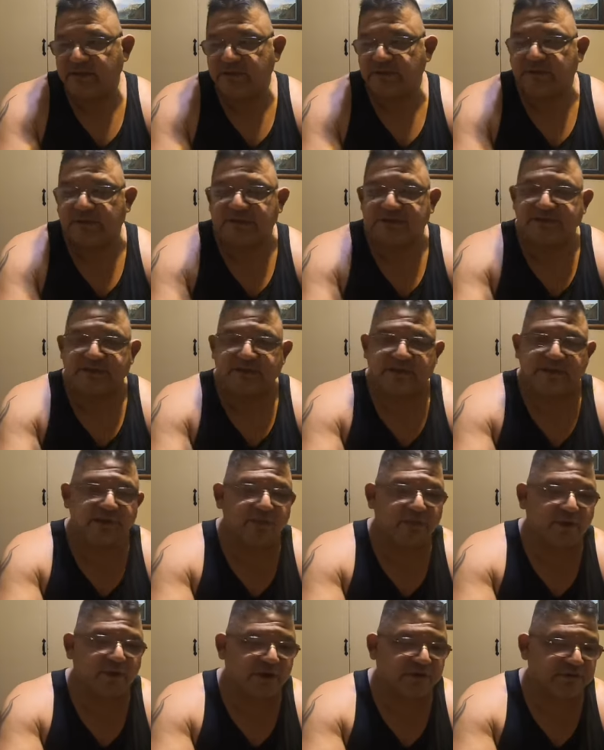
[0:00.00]
he want to say that he
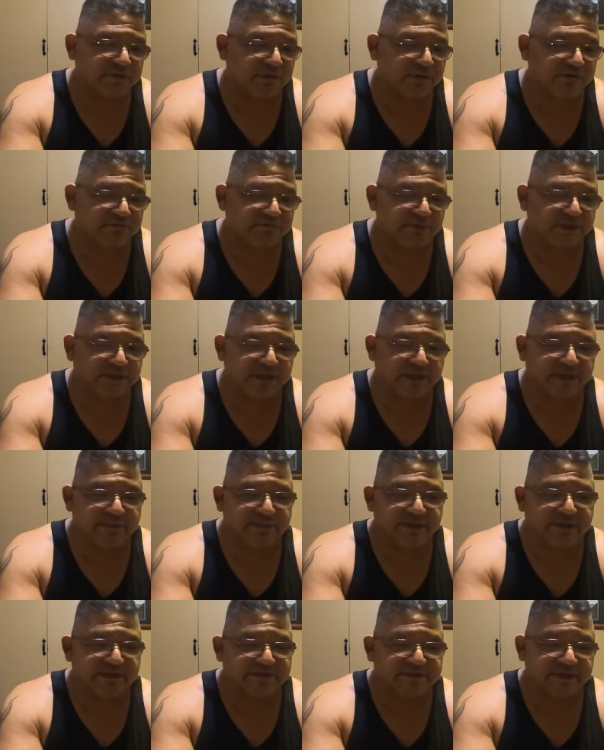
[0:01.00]
walked away from the game
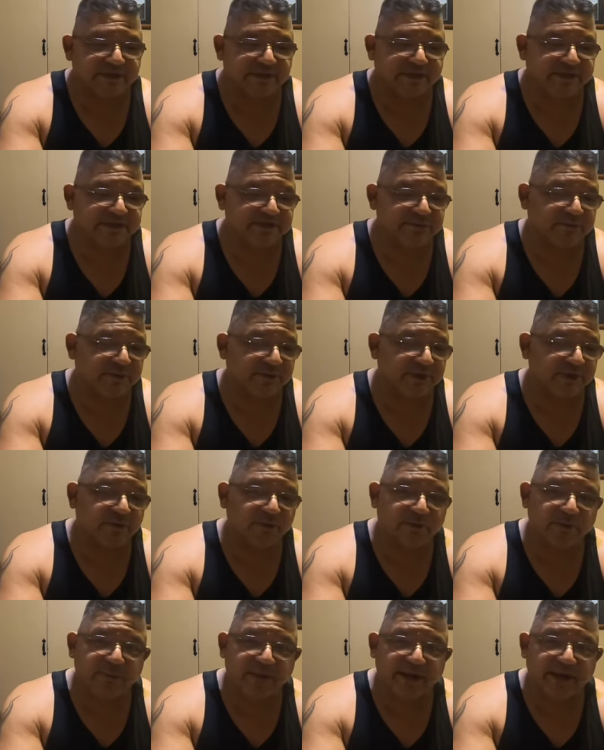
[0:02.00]
because he didn't get to play
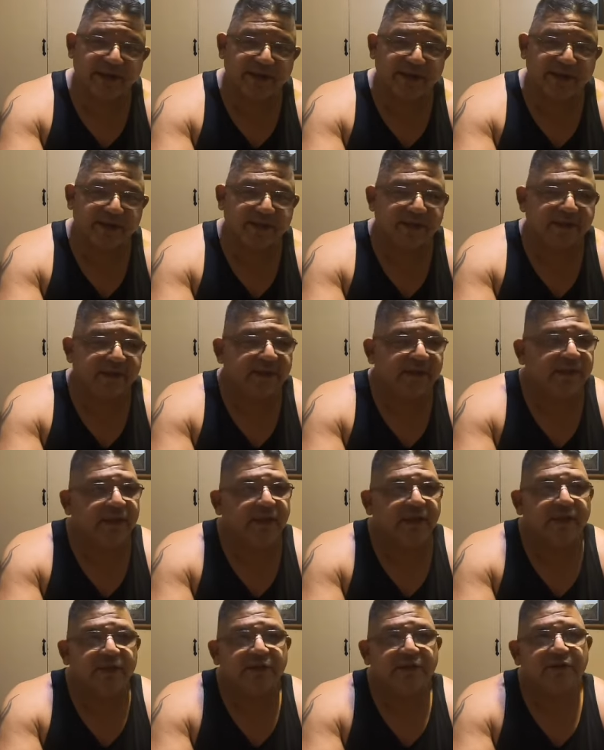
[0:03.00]
quarterback.
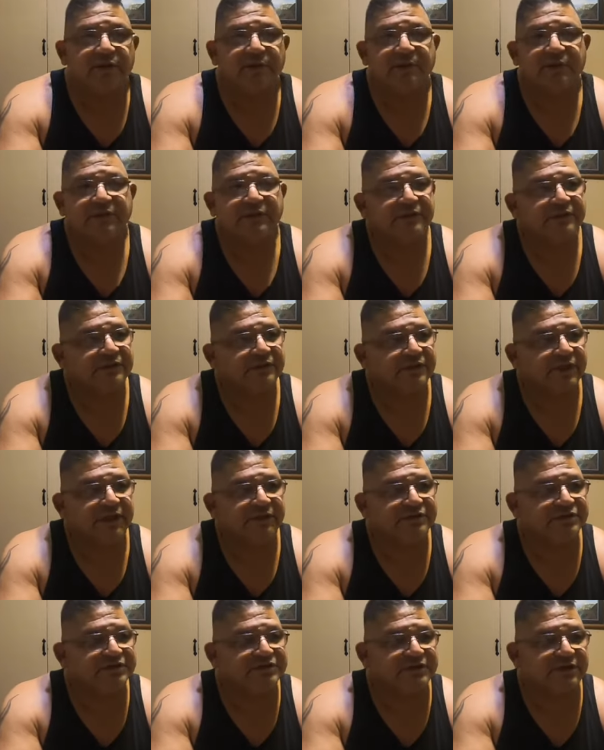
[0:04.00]
You know what?
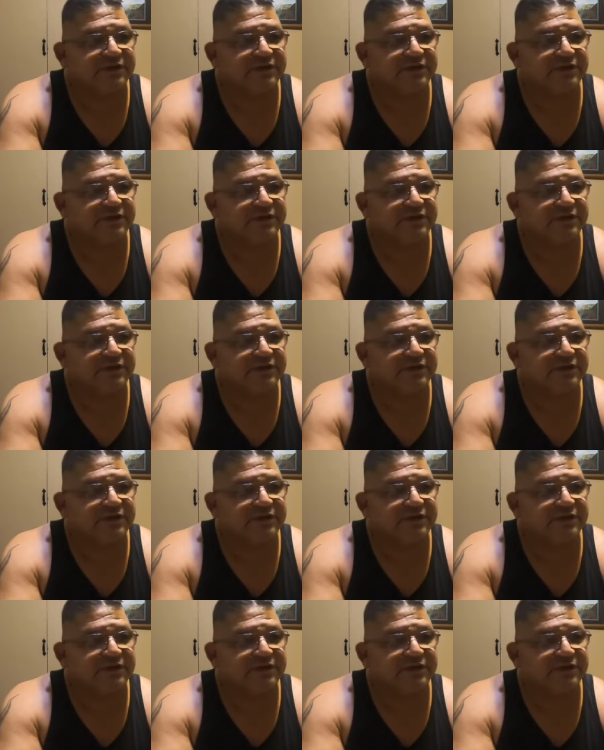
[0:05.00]
They just